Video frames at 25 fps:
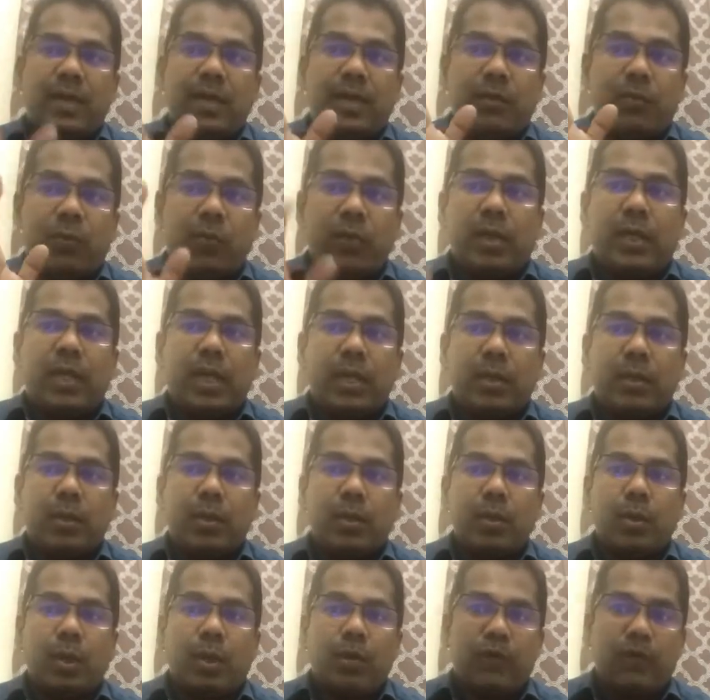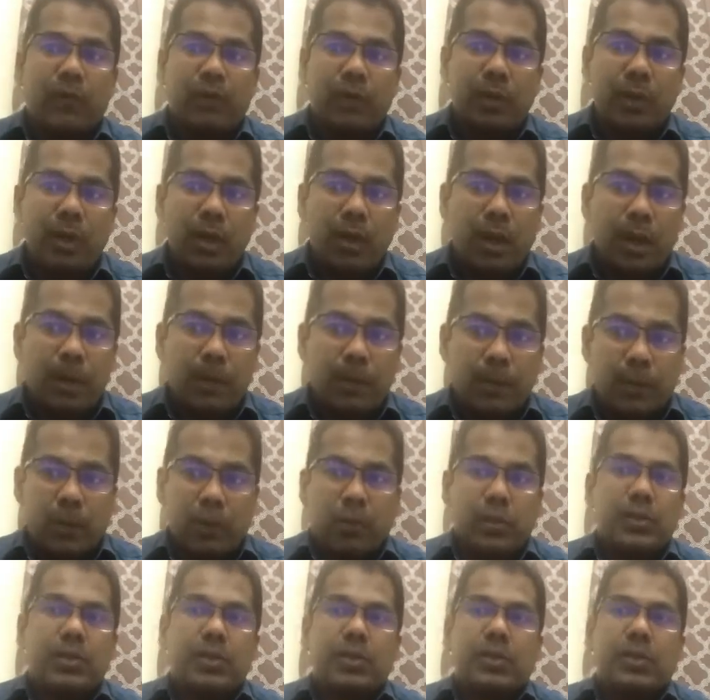We can go for
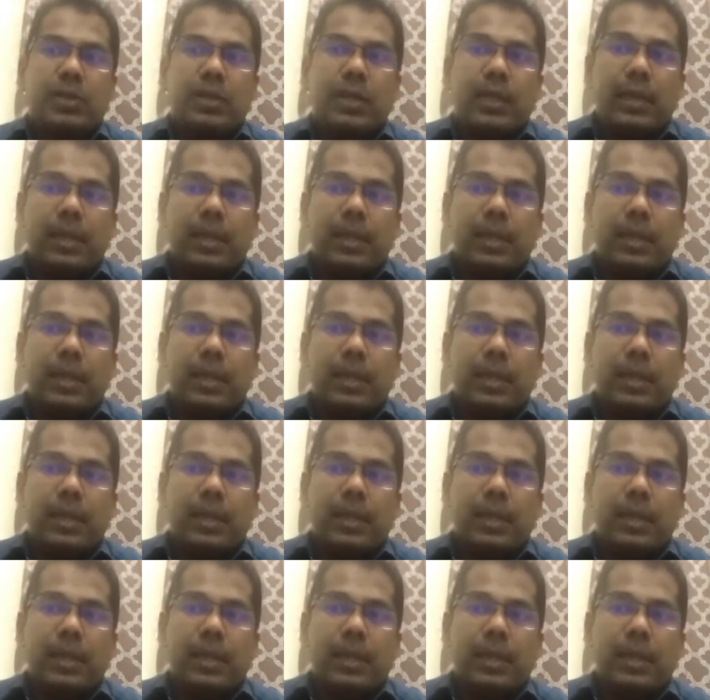pause,